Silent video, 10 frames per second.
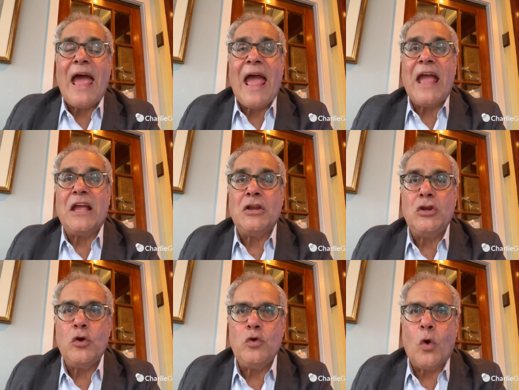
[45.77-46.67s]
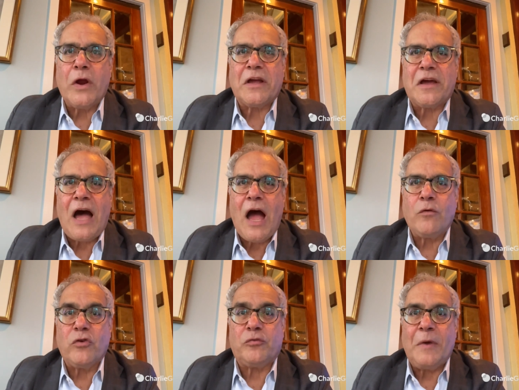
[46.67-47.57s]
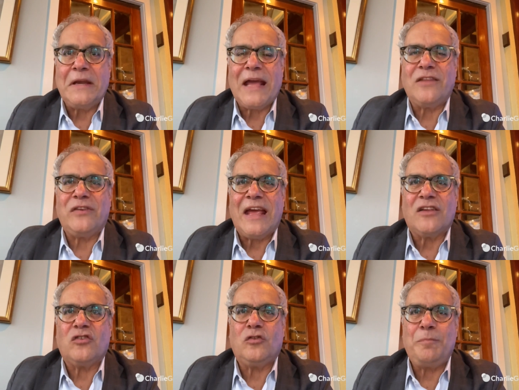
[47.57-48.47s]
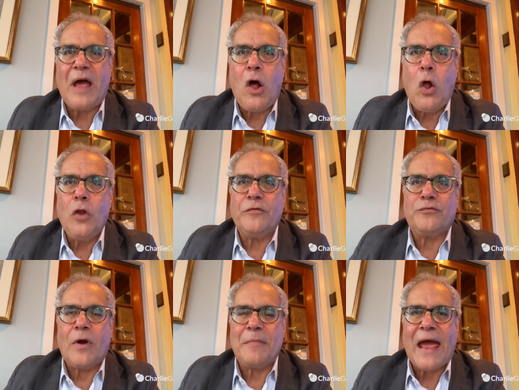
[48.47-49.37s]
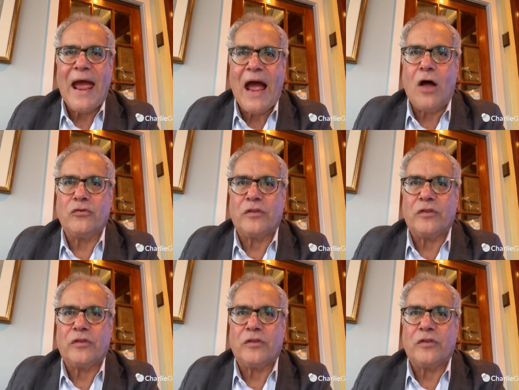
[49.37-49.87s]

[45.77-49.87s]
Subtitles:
a New York congressman gets expelled from the House.